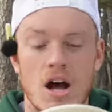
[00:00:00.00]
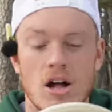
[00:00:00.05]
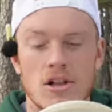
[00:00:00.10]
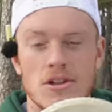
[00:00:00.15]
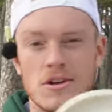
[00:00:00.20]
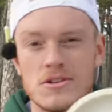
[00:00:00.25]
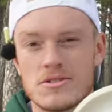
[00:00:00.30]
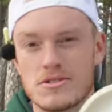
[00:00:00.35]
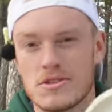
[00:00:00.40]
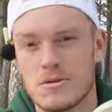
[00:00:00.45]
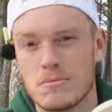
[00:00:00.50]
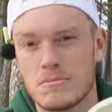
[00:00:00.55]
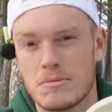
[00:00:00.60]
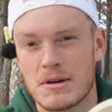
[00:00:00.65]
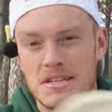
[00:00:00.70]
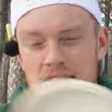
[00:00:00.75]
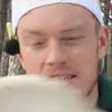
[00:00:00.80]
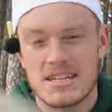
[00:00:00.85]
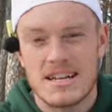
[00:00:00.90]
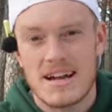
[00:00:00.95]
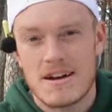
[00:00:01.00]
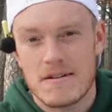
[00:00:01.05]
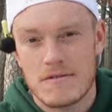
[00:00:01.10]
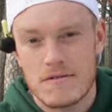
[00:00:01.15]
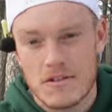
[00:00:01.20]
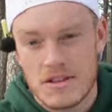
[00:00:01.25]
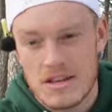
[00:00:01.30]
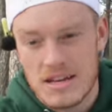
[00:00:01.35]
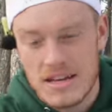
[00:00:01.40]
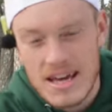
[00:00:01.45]
I'll also bust it out
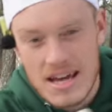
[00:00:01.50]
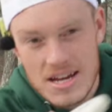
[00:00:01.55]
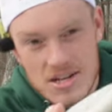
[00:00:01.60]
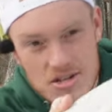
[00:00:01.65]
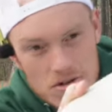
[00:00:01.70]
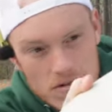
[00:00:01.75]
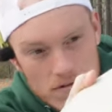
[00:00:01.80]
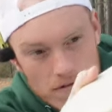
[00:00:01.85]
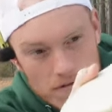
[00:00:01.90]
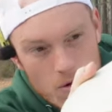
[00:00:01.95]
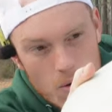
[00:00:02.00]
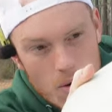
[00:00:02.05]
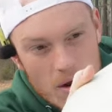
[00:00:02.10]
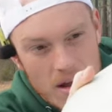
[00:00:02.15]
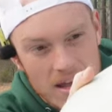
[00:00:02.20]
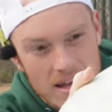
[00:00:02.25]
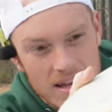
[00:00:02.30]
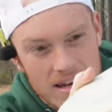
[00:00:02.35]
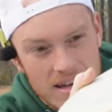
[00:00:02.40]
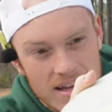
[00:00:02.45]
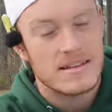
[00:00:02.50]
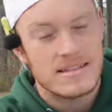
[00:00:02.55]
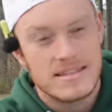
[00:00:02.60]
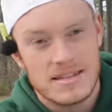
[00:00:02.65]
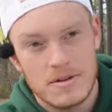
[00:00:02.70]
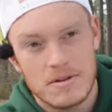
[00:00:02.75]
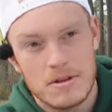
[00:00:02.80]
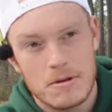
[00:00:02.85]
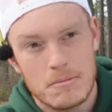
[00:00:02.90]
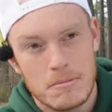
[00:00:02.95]
for the occasional forehand. It's
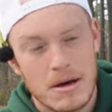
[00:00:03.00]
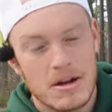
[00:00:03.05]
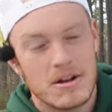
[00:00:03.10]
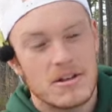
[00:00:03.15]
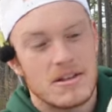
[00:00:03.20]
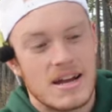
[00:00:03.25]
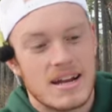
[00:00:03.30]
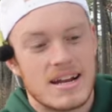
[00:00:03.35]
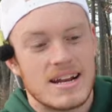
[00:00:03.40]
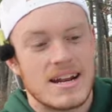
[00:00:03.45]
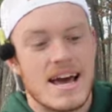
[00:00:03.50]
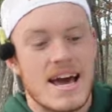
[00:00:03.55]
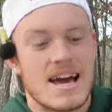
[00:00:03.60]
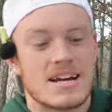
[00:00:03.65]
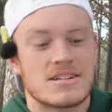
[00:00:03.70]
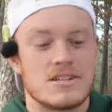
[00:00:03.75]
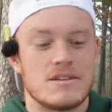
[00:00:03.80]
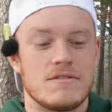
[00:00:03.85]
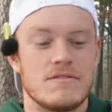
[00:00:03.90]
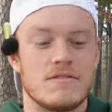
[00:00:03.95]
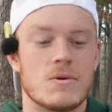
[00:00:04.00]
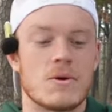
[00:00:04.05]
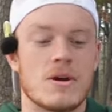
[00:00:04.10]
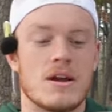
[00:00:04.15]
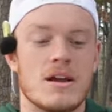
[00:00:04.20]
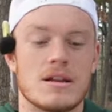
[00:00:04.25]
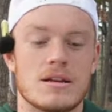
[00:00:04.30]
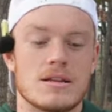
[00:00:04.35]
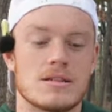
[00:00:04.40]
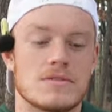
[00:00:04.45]
the only putter that I can actually
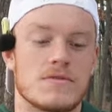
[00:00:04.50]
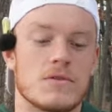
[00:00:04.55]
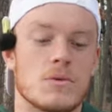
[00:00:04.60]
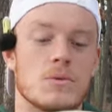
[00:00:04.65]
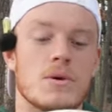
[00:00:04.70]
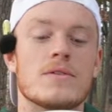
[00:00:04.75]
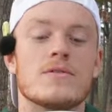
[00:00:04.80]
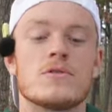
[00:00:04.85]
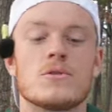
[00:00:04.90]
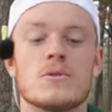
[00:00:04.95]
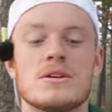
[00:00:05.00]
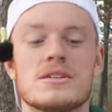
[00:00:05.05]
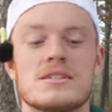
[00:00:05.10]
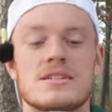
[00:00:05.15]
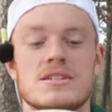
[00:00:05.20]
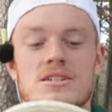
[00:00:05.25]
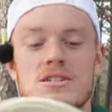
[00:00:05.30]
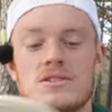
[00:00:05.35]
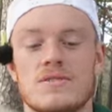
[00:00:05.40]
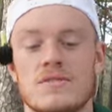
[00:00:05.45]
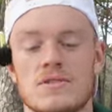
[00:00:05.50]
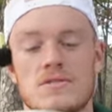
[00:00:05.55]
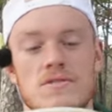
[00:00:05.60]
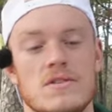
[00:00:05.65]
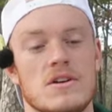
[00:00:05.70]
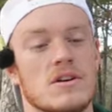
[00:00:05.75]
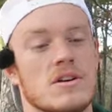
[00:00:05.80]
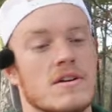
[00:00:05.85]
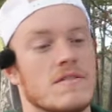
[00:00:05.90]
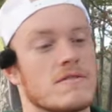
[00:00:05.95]
forehand because for whatever reason, it just feels
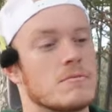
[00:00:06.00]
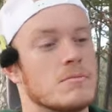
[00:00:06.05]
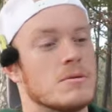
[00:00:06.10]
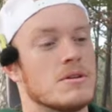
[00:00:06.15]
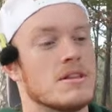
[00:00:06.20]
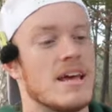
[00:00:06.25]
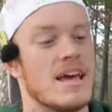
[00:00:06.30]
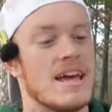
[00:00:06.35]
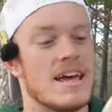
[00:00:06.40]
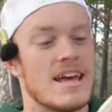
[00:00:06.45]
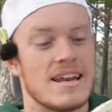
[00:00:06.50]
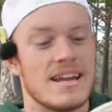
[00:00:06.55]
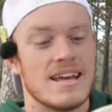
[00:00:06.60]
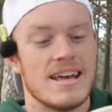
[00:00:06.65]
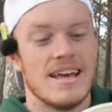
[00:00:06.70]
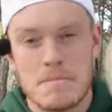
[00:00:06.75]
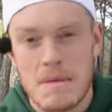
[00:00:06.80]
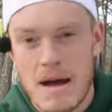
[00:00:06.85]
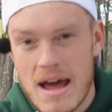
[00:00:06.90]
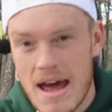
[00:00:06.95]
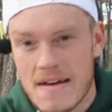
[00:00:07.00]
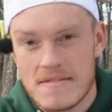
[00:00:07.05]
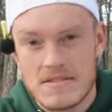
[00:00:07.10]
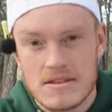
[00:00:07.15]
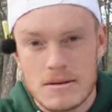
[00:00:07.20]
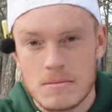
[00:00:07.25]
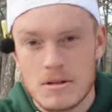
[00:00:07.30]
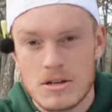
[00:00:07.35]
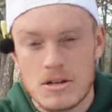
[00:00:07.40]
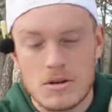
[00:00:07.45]
very comfortable in the hand. Might have
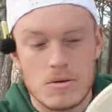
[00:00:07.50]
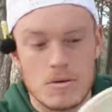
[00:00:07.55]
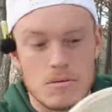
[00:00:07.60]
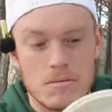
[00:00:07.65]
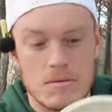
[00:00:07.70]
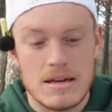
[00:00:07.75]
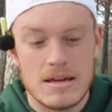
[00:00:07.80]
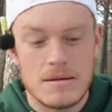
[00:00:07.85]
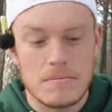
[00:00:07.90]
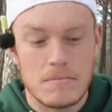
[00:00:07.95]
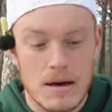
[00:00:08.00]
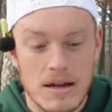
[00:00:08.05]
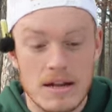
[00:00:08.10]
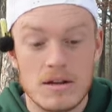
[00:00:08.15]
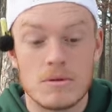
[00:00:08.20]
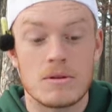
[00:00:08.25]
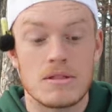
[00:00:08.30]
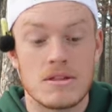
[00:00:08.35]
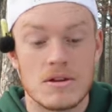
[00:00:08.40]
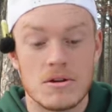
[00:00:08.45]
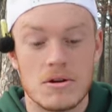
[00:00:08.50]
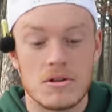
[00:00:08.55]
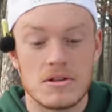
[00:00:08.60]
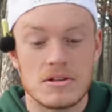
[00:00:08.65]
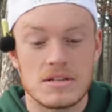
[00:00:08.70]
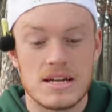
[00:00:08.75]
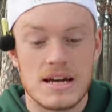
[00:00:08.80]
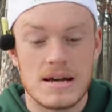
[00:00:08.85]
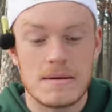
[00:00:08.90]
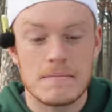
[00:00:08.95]
something to do with me putting with it all
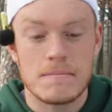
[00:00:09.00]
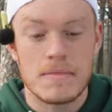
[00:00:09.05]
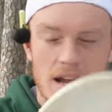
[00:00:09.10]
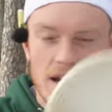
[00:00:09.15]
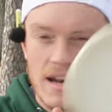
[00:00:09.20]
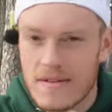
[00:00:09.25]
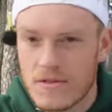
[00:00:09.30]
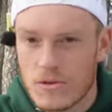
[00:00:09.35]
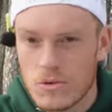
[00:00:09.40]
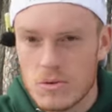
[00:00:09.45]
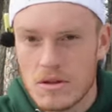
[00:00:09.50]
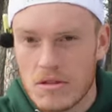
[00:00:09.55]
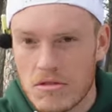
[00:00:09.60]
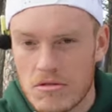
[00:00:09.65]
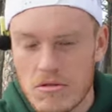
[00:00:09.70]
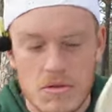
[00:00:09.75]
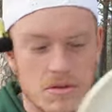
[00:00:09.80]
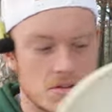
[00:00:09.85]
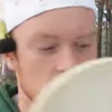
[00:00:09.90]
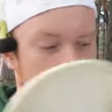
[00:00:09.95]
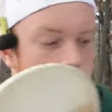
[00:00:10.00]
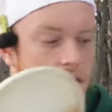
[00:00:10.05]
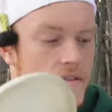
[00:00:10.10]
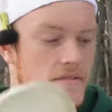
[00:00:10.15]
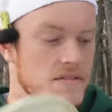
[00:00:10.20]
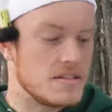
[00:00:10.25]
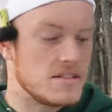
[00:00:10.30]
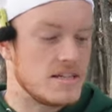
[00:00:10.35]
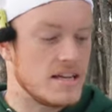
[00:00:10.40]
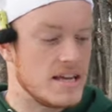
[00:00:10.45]
the time. I never really throw this
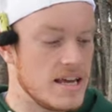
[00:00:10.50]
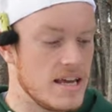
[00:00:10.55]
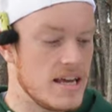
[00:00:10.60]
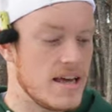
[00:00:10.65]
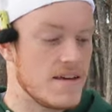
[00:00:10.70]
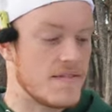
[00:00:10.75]
off the tee.